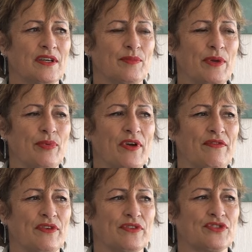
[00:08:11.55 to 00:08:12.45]
people
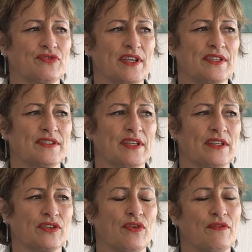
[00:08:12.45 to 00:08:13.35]
have lost trust
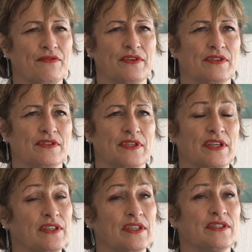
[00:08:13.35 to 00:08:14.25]
and confidence
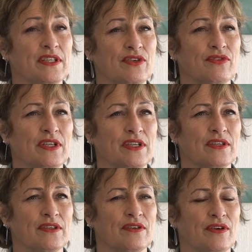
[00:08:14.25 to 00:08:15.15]
in the
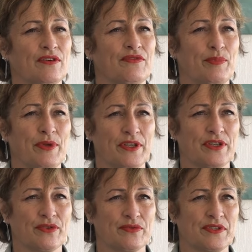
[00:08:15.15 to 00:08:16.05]
integrity of the
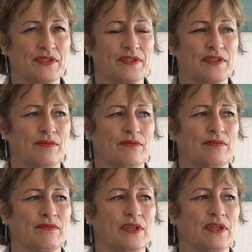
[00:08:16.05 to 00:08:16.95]
political system,